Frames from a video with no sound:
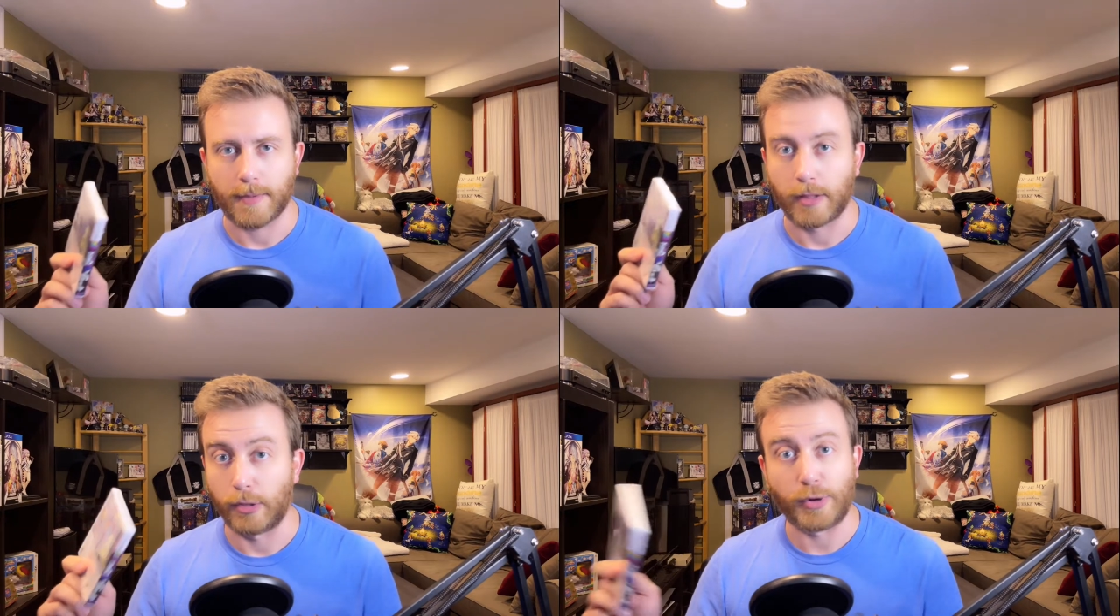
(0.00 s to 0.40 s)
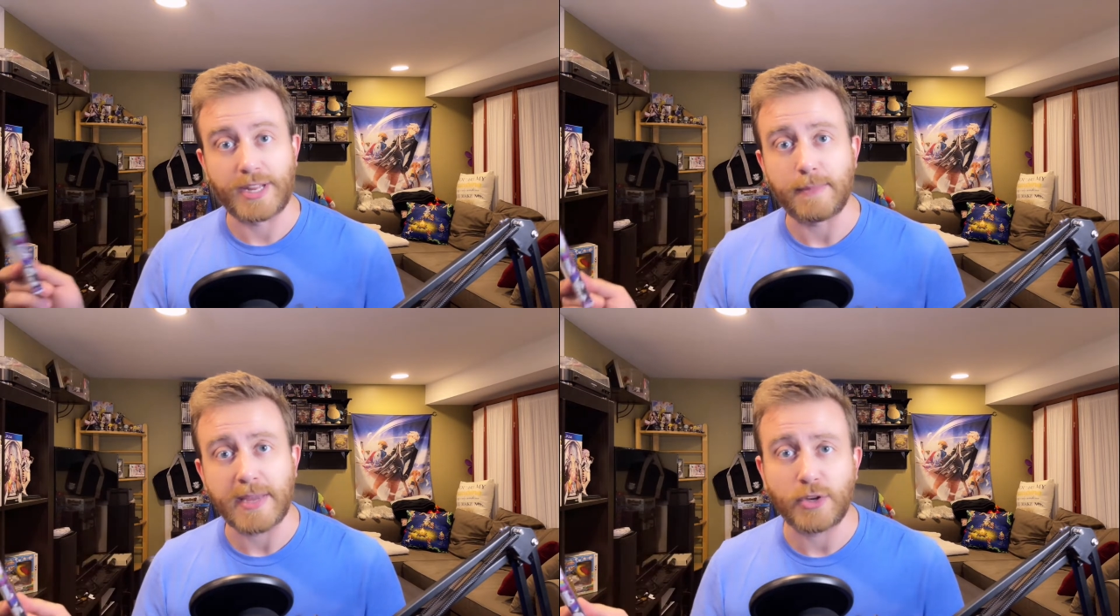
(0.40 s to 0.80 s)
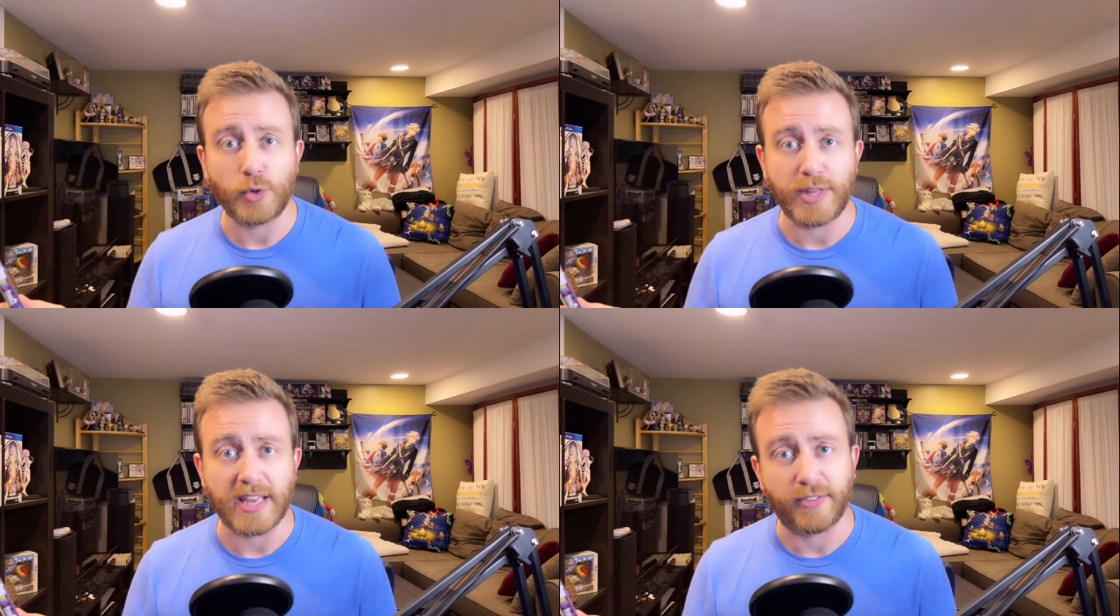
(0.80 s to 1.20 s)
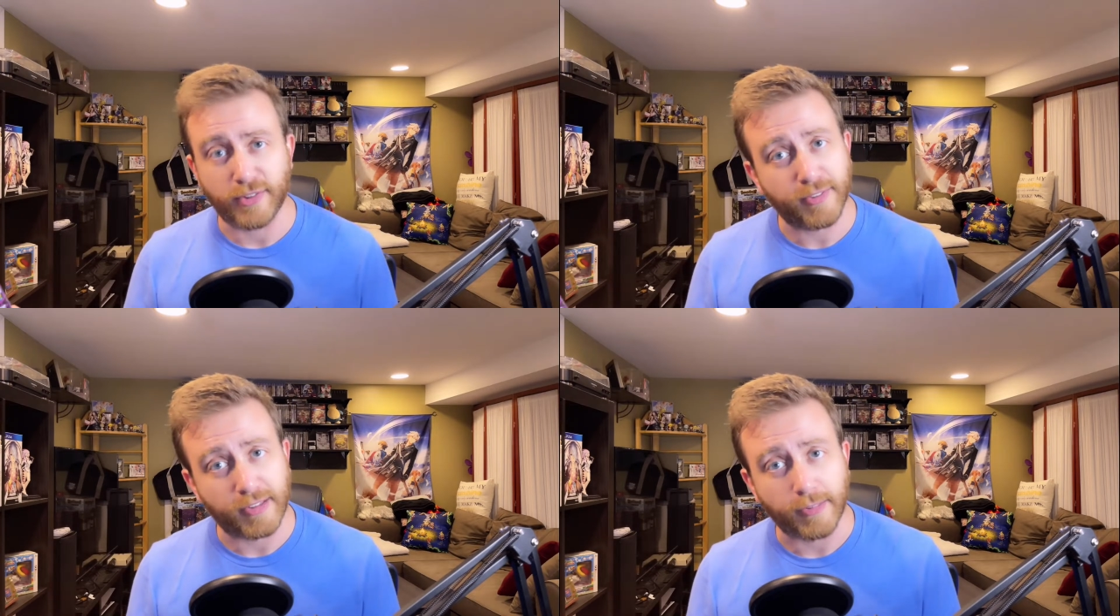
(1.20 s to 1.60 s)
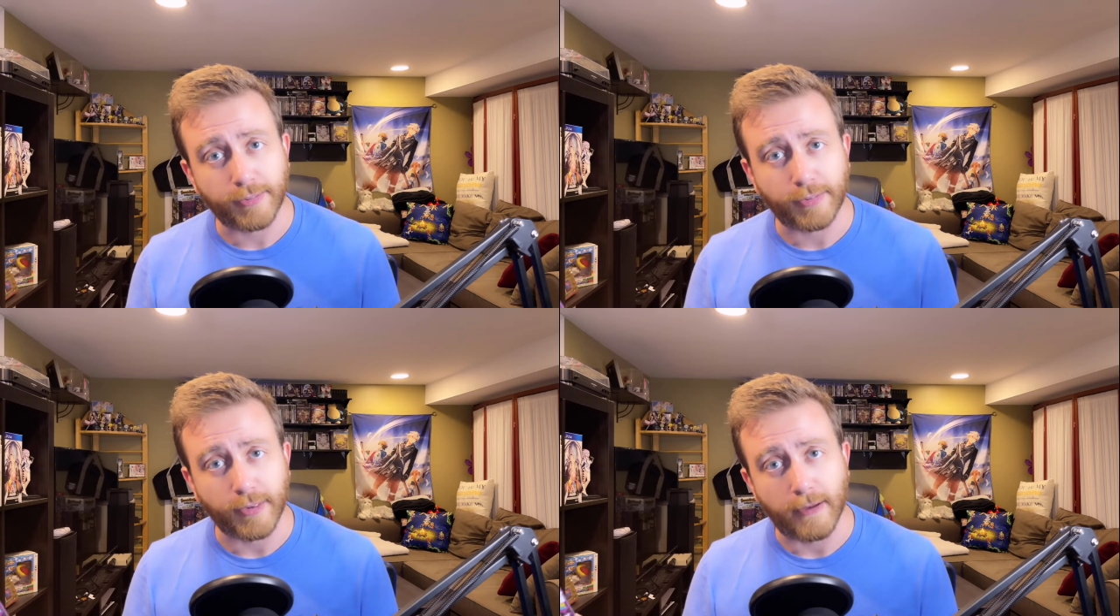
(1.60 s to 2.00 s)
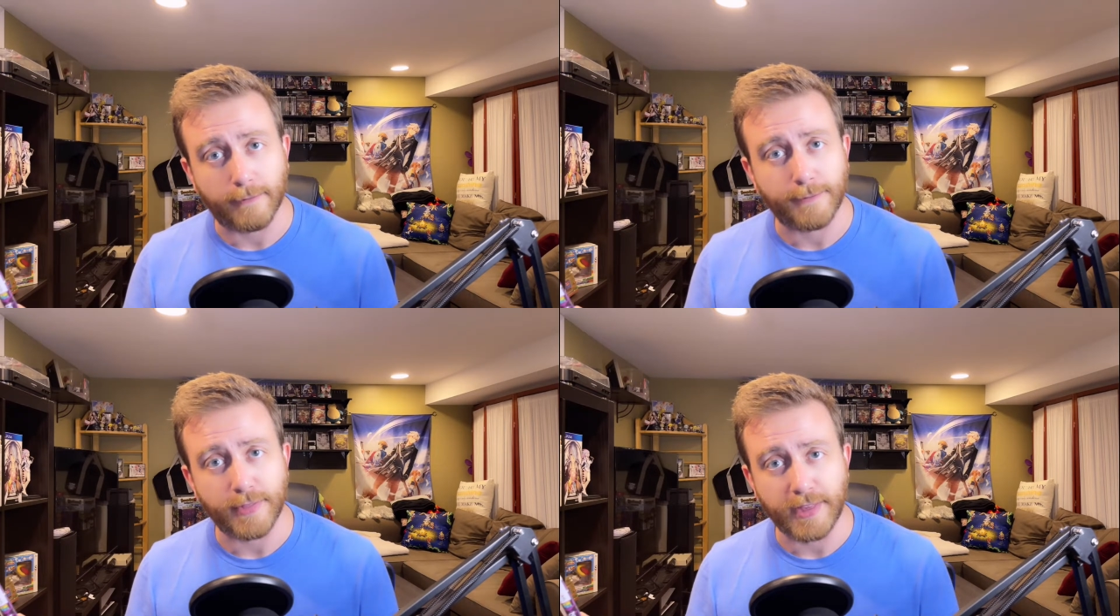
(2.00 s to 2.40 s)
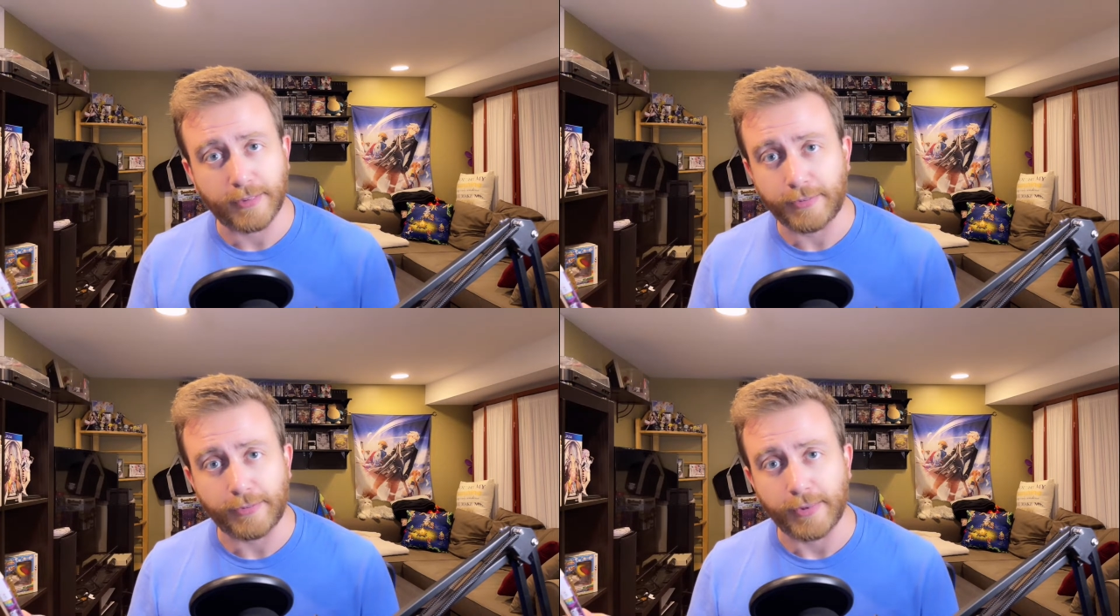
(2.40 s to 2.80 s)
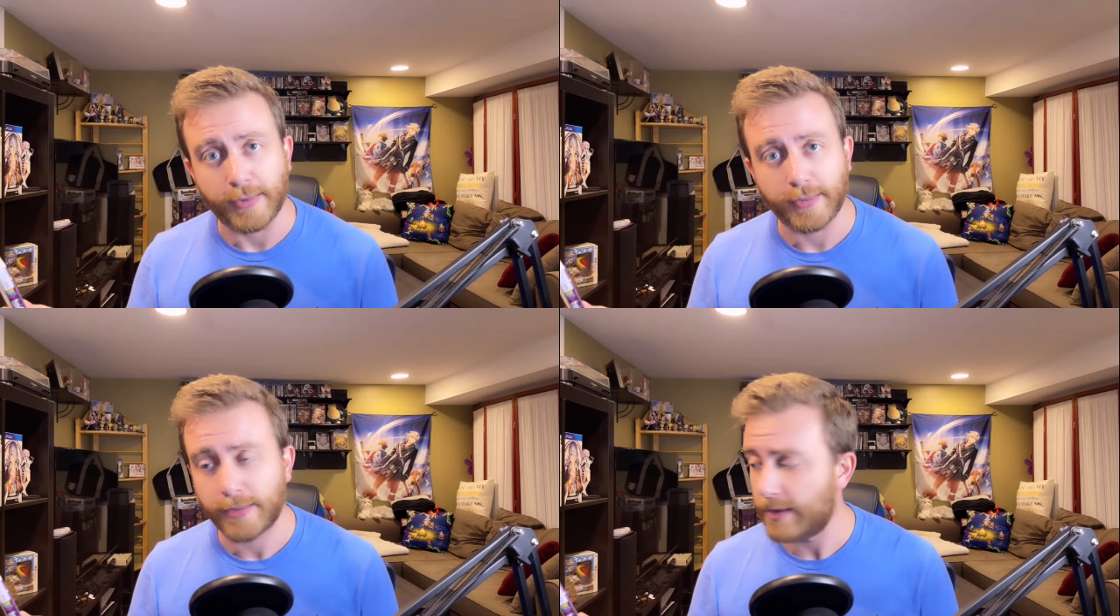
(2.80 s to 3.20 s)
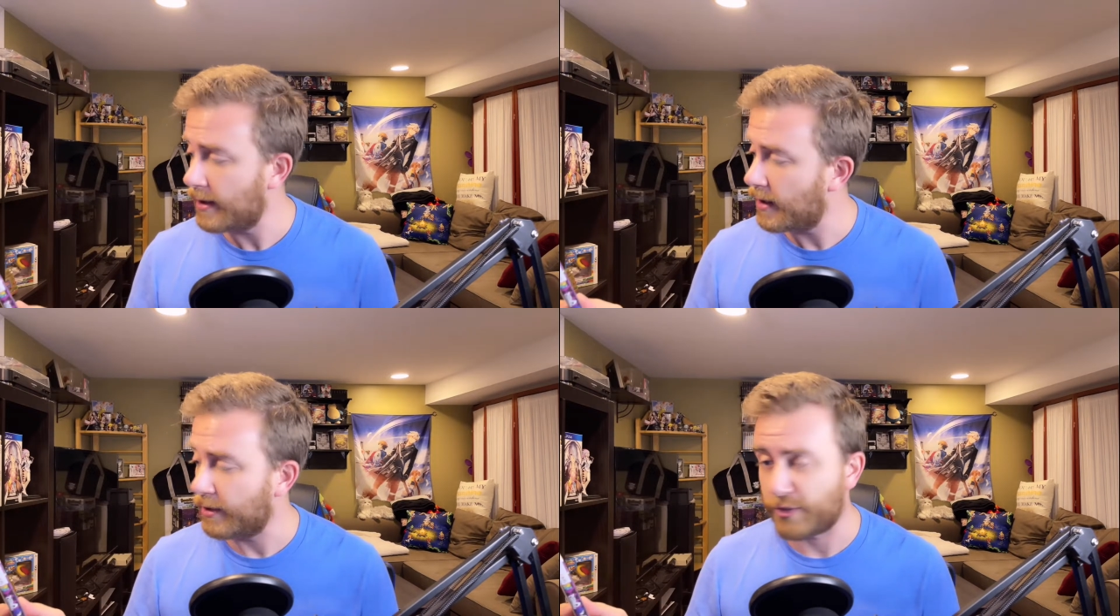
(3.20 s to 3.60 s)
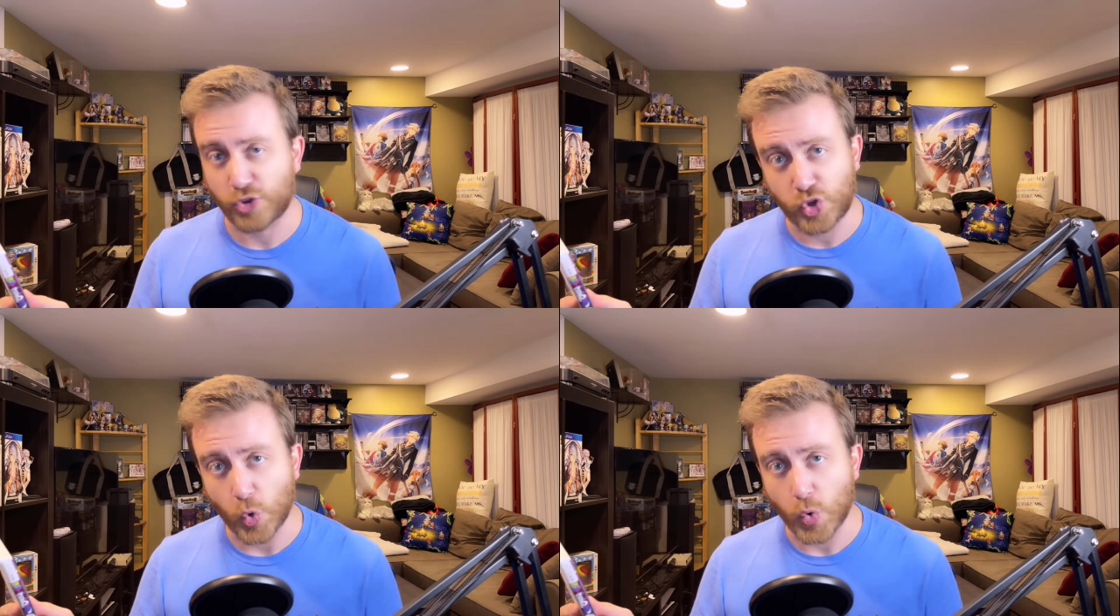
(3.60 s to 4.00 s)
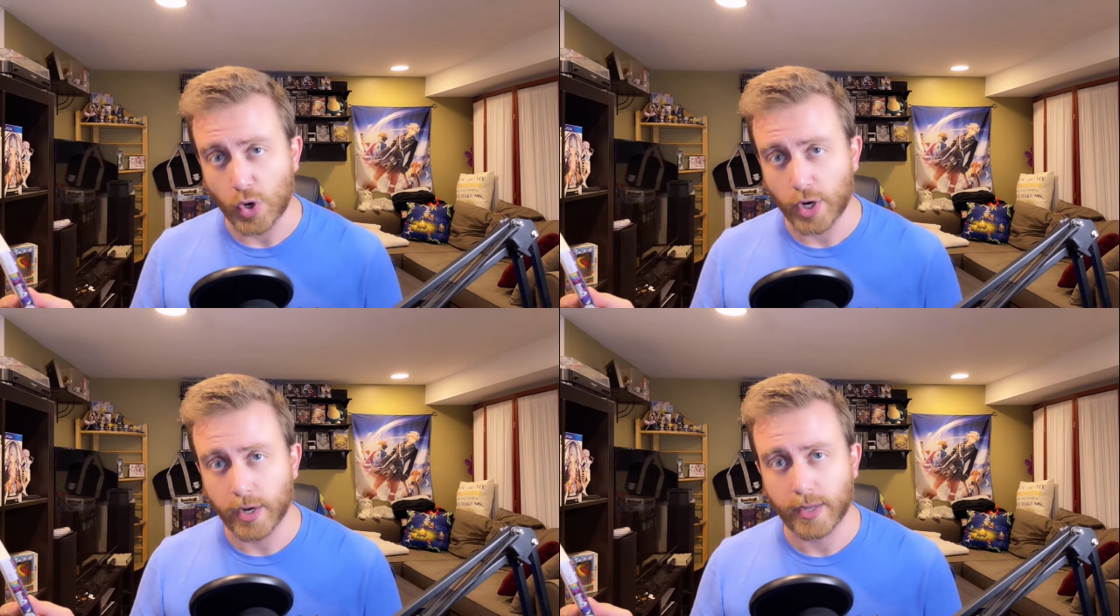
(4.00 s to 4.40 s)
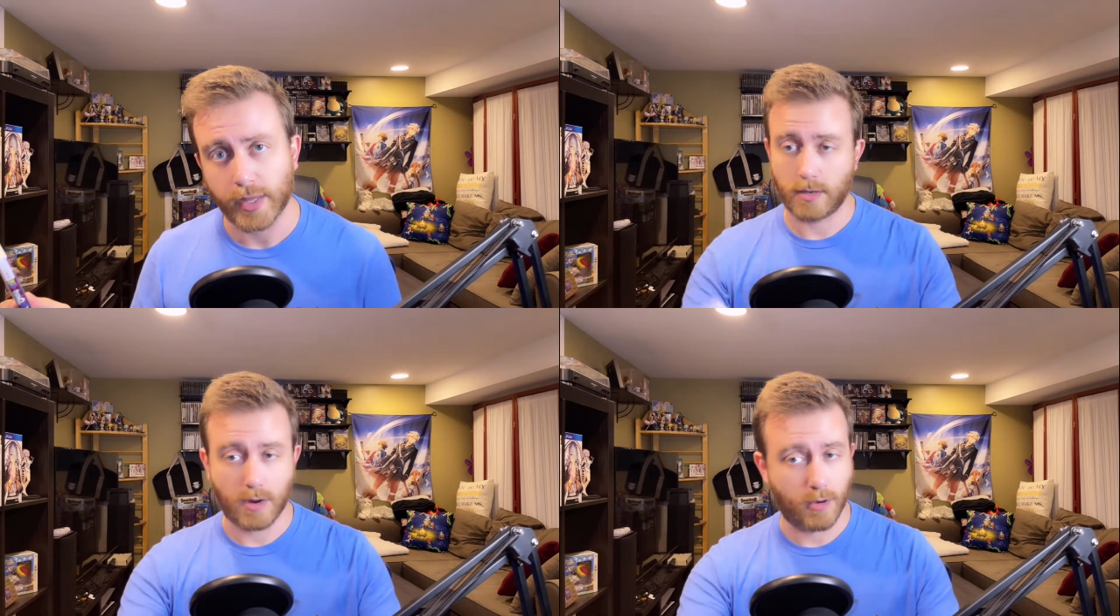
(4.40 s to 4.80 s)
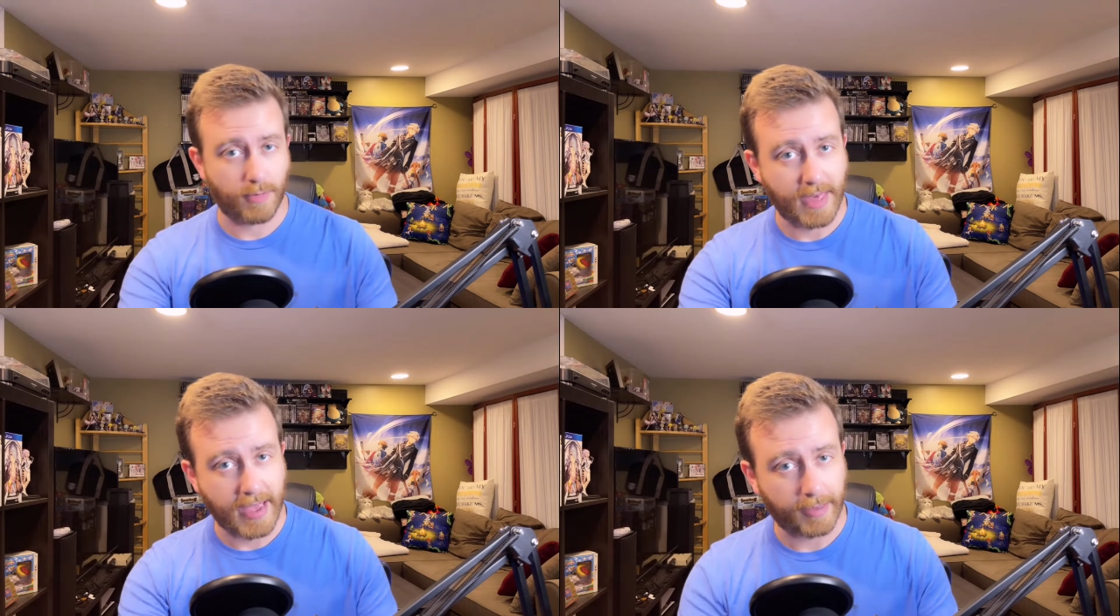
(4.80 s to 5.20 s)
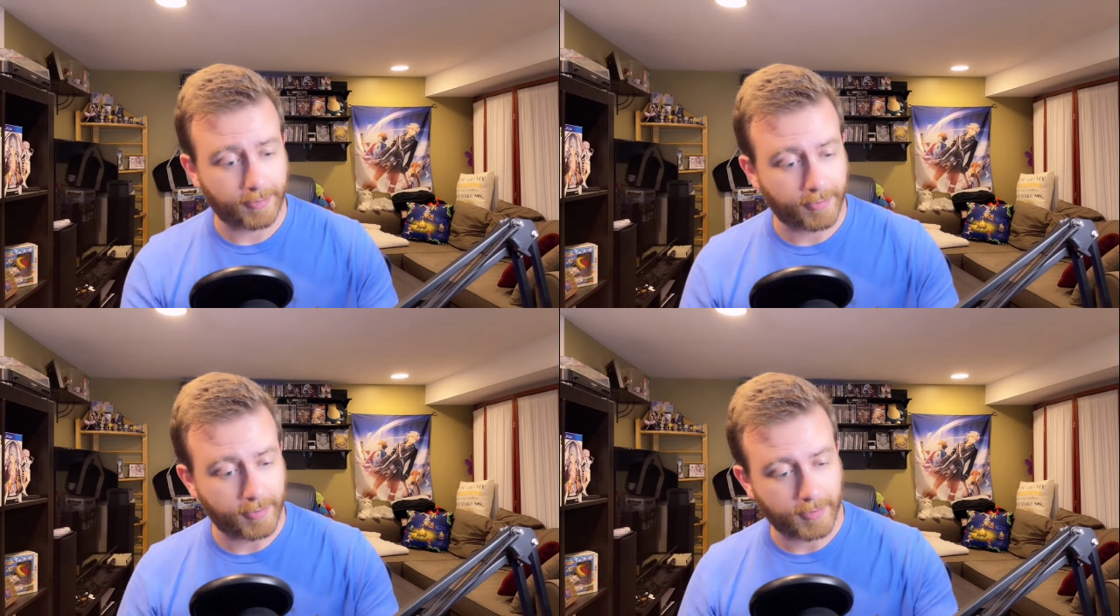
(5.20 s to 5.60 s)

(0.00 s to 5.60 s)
alerting me to the existence of this store. No thanks